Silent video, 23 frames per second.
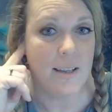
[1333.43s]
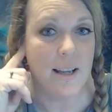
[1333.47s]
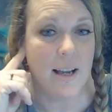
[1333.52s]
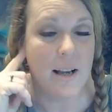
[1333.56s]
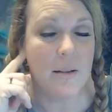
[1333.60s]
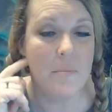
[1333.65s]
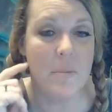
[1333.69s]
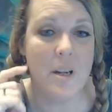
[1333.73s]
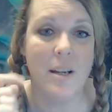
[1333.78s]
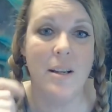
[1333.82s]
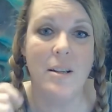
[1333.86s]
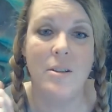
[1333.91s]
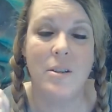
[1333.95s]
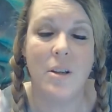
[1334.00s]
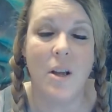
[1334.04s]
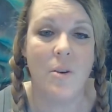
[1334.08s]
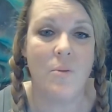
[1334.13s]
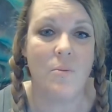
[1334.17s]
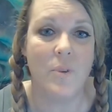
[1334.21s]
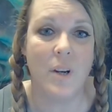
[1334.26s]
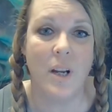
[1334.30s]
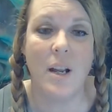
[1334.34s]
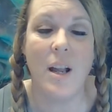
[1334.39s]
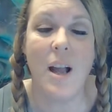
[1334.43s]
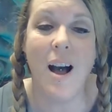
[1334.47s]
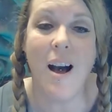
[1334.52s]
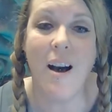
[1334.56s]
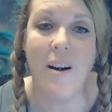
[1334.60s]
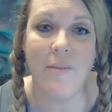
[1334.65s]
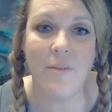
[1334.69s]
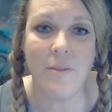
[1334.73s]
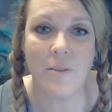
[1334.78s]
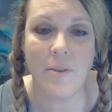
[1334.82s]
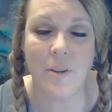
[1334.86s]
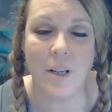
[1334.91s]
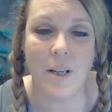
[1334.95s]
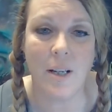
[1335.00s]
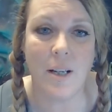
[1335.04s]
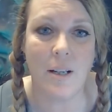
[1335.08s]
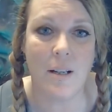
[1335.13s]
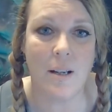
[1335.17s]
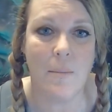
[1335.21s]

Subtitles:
that means a recovery.